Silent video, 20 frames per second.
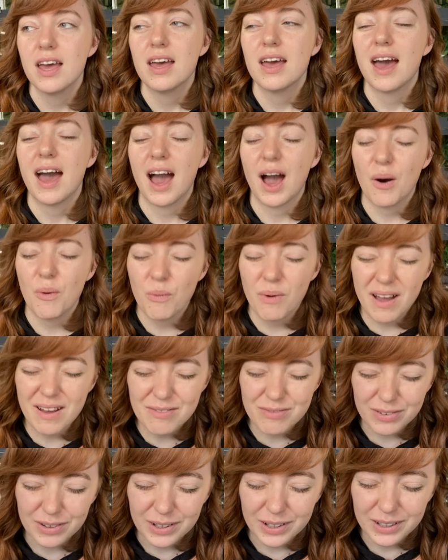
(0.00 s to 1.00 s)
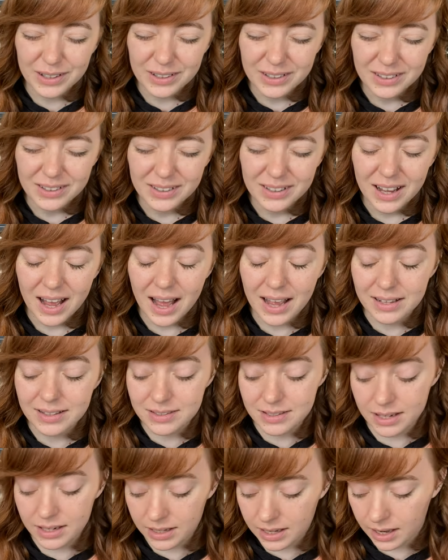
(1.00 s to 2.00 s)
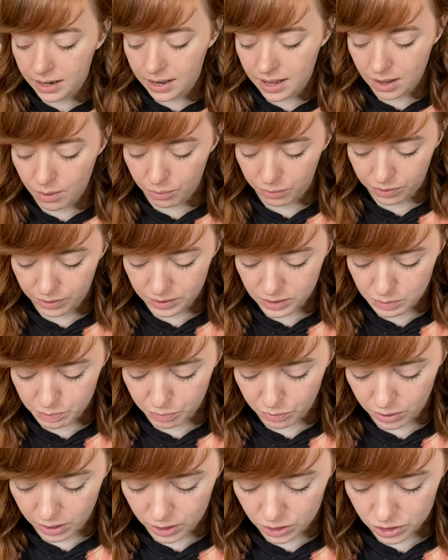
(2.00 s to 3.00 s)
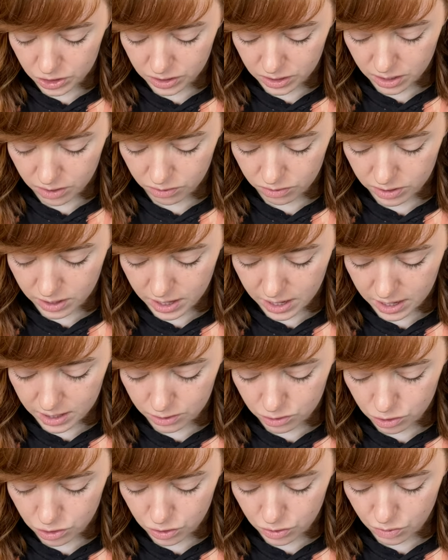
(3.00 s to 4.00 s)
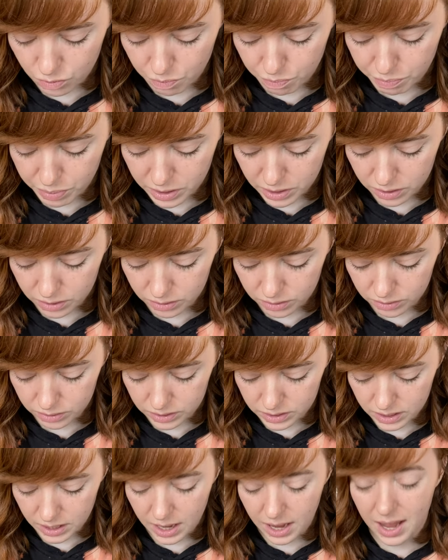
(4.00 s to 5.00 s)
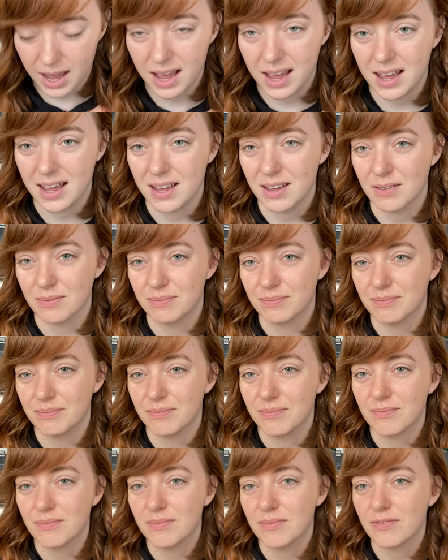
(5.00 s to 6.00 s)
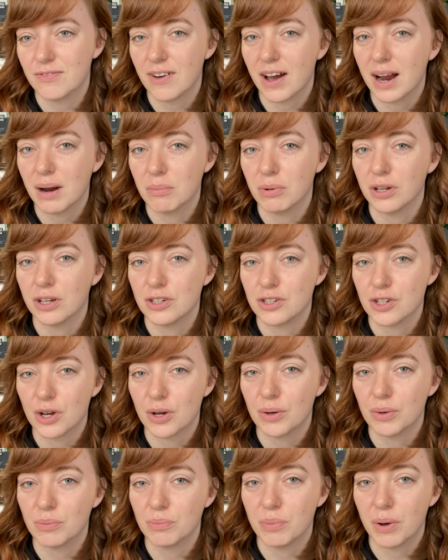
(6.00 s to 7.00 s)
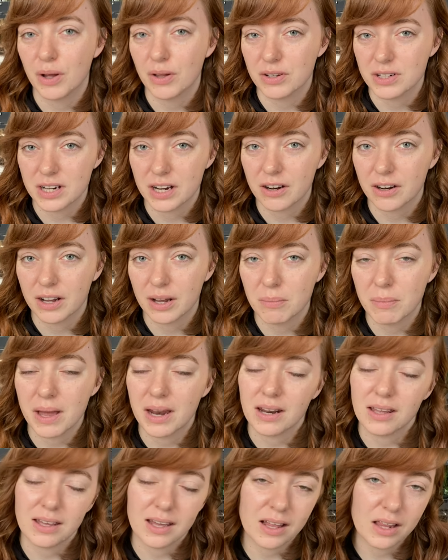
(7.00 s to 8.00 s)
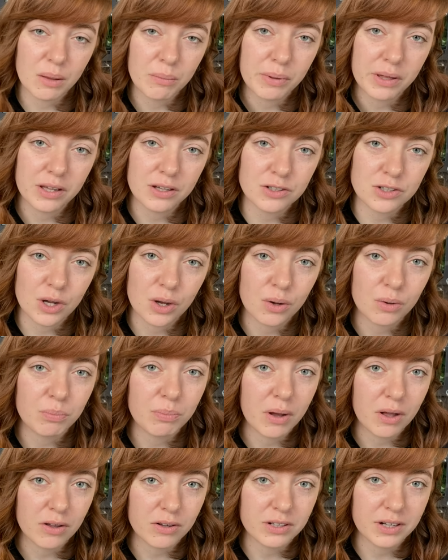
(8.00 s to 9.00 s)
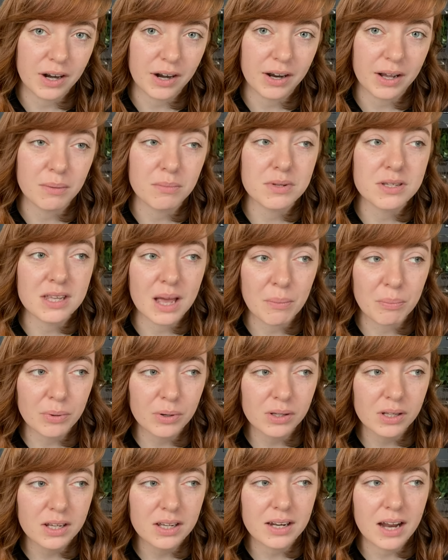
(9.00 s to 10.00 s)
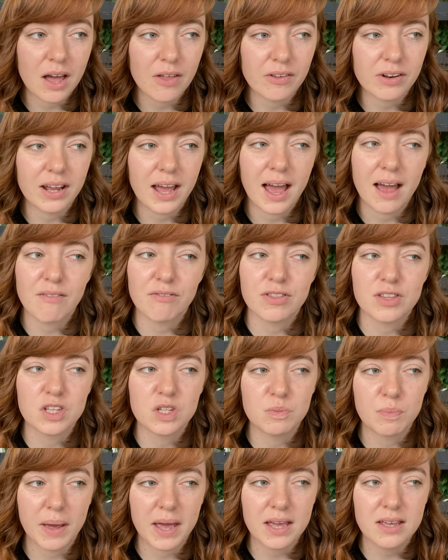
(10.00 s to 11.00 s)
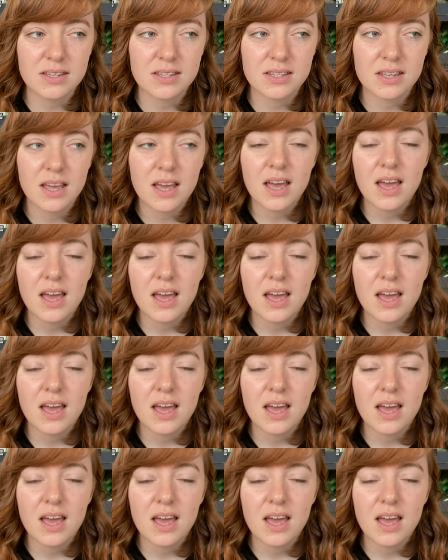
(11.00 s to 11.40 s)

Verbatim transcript: However, I did get hit with inspiration the other day to build a fire-bellied toad paludarium and a yellow-bellied toad paludarium separately now that I have the space.